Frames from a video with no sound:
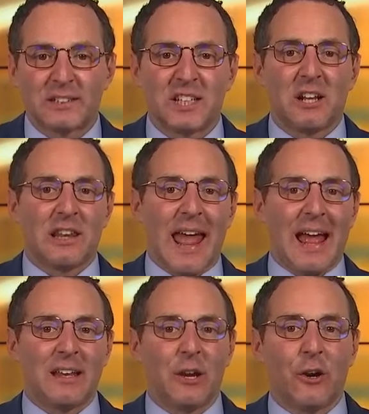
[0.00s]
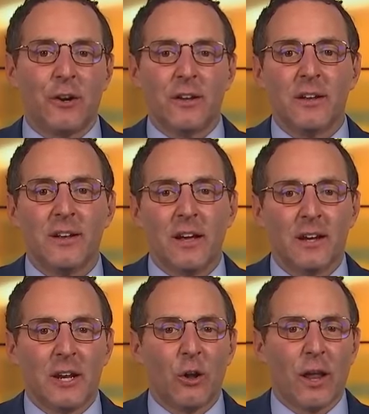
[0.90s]
It's in a lanyard,
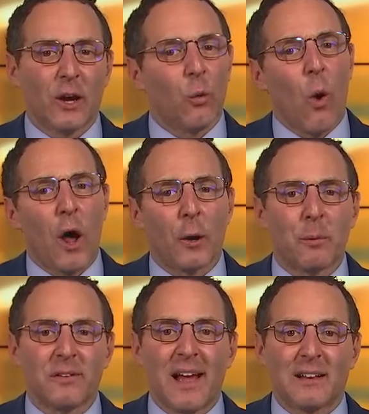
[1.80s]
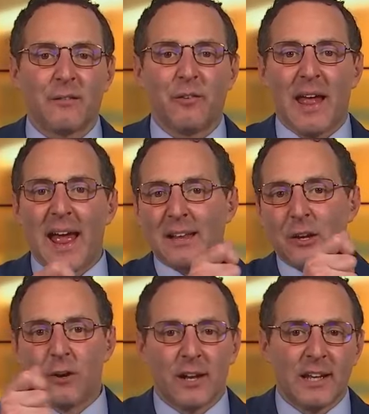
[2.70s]
you know, like a water protective
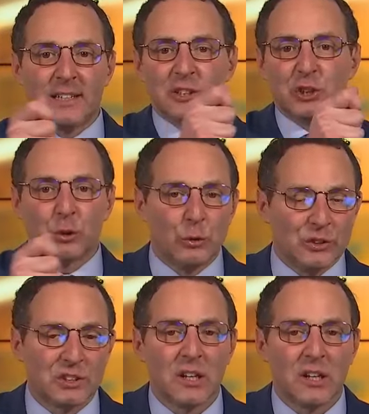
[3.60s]
lanyard, and he shoots